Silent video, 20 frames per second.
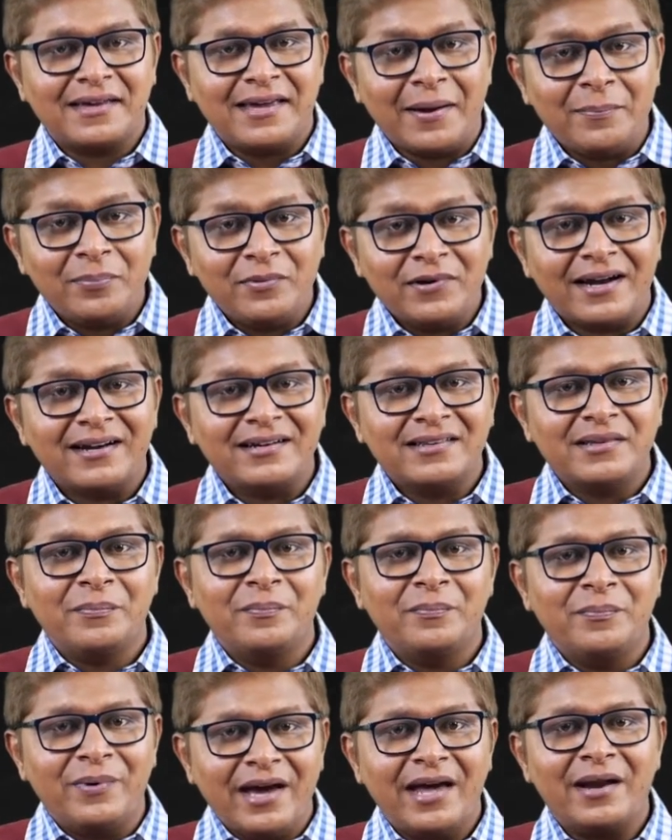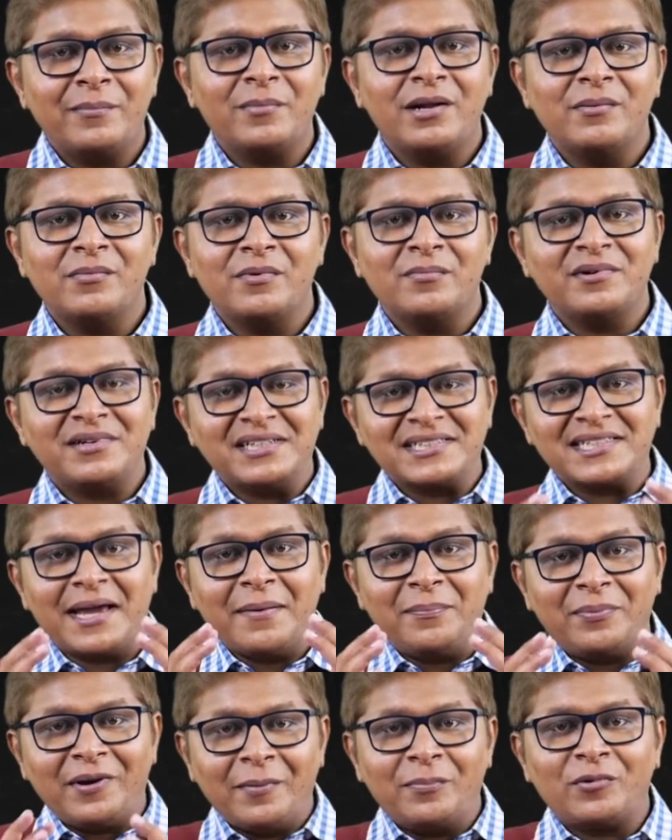kept at the bare minimum, it is
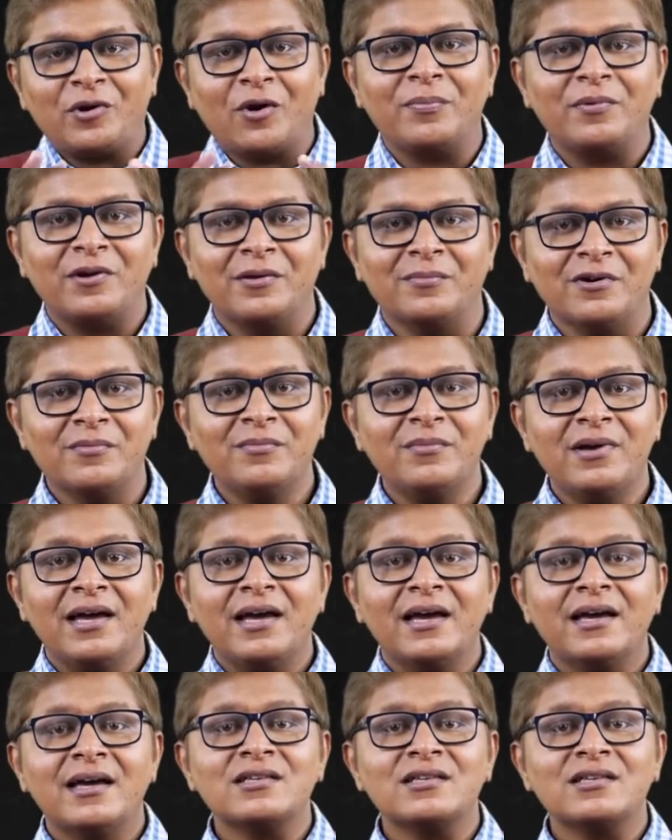kept at optimum,